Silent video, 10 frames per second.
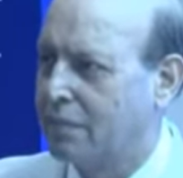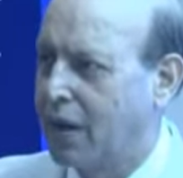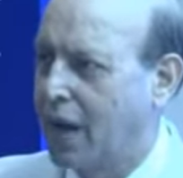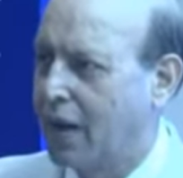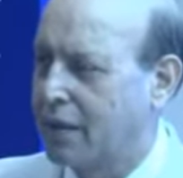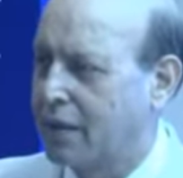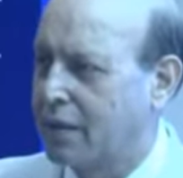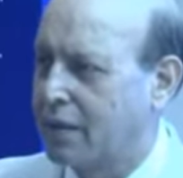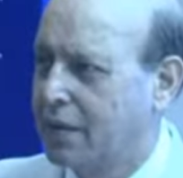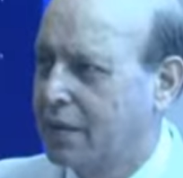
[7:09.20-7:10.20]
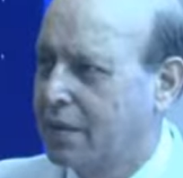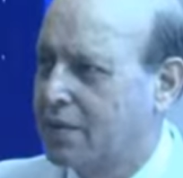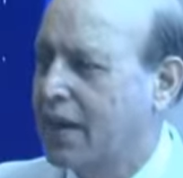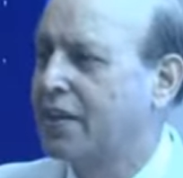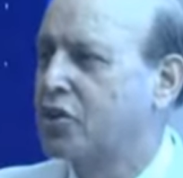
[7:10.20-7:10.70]
our
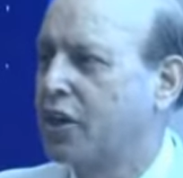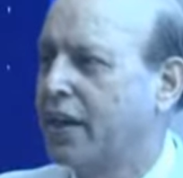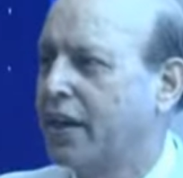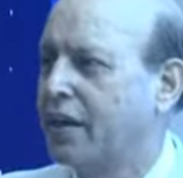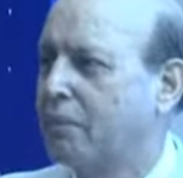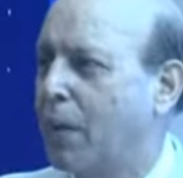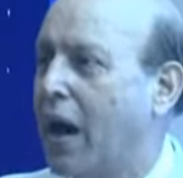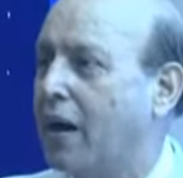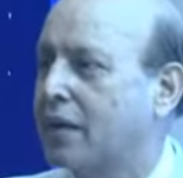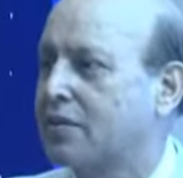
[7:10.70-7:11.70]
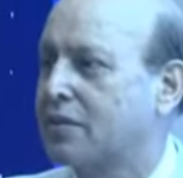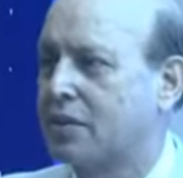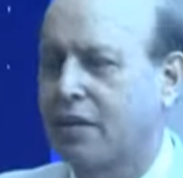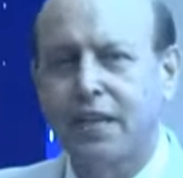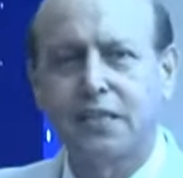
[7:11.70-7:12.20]
sanctioning powers
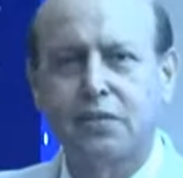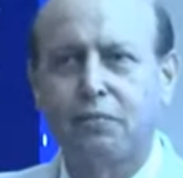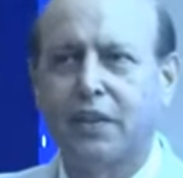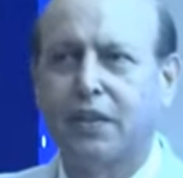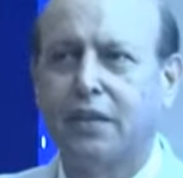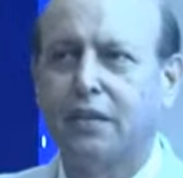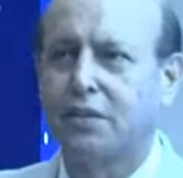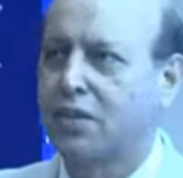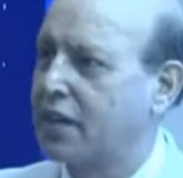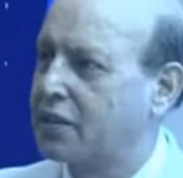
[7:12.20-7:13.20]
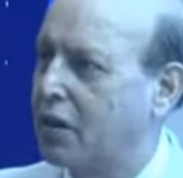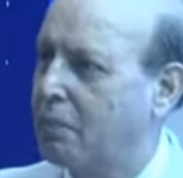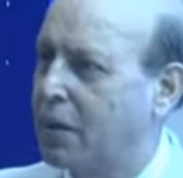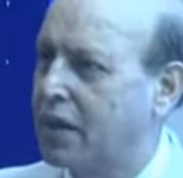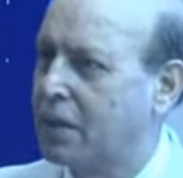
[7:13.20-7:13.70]
rests with the state
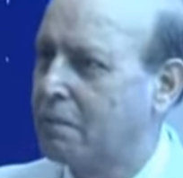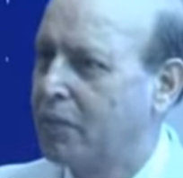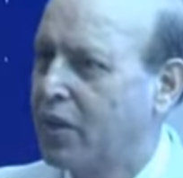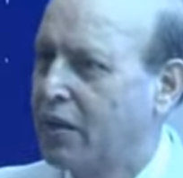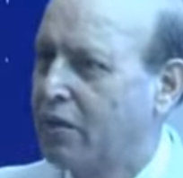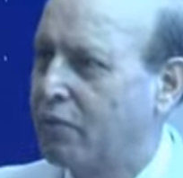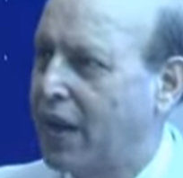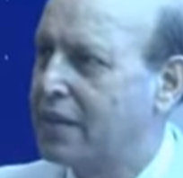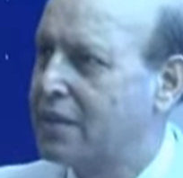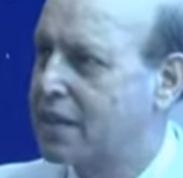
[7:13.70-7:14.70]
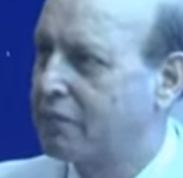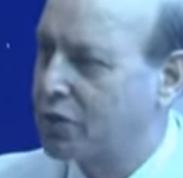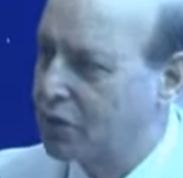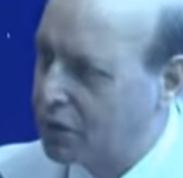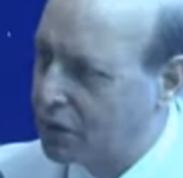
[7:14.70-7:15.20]
government. Files have to
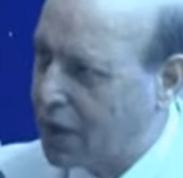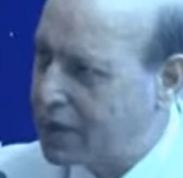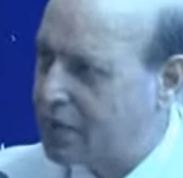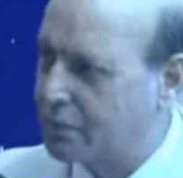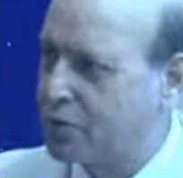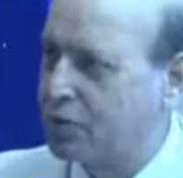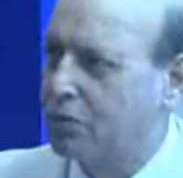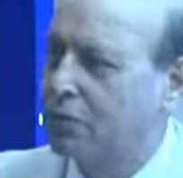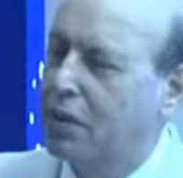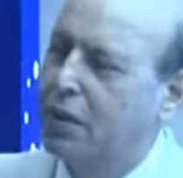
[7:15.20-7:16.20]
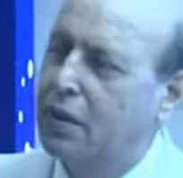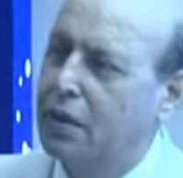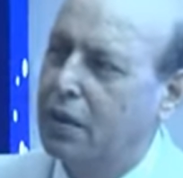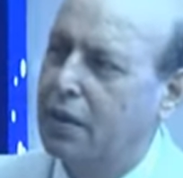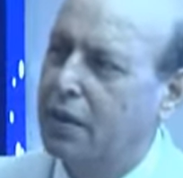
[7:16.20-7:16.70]
go right up to
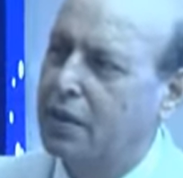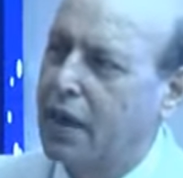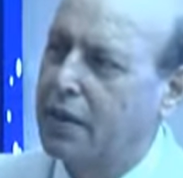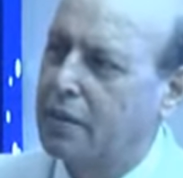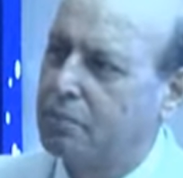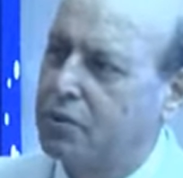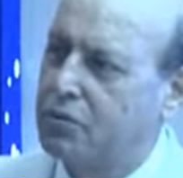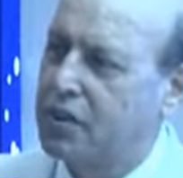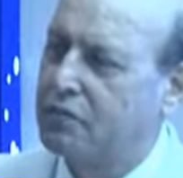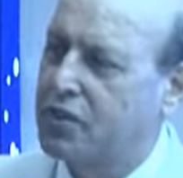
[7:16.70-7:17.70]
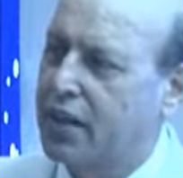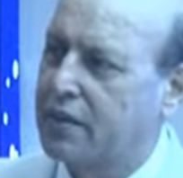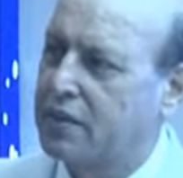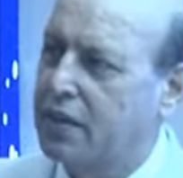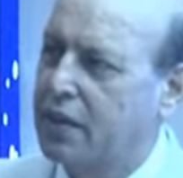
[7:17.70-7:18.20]
Chief
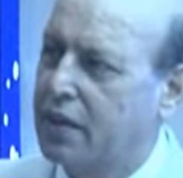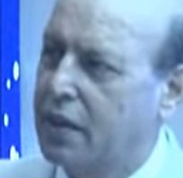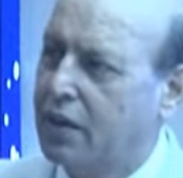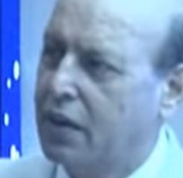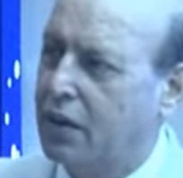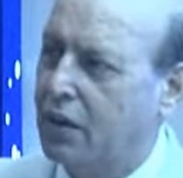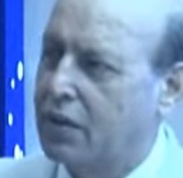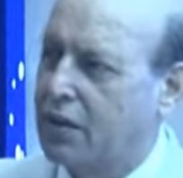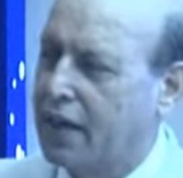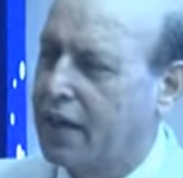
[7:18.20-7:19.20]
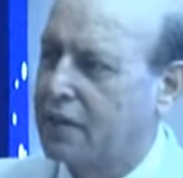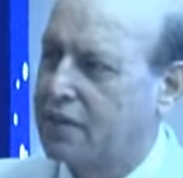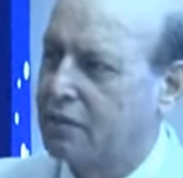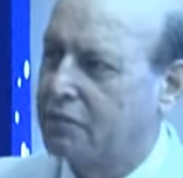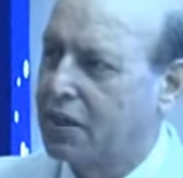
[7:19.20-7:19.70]
Secretary or the
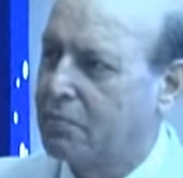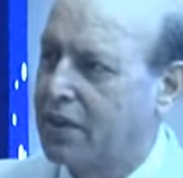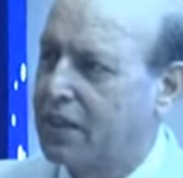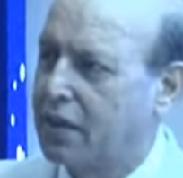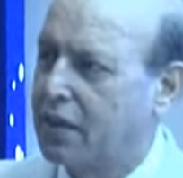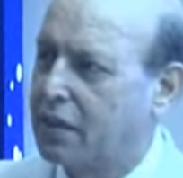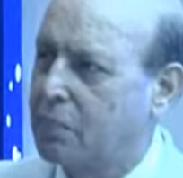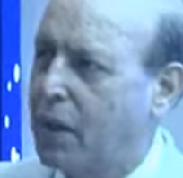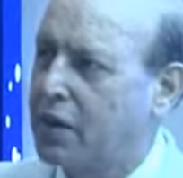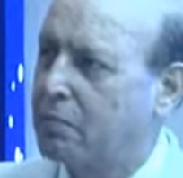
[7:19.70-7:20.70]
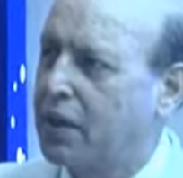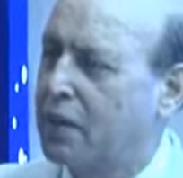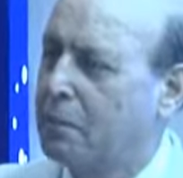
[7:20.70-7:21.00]
heads of that particular department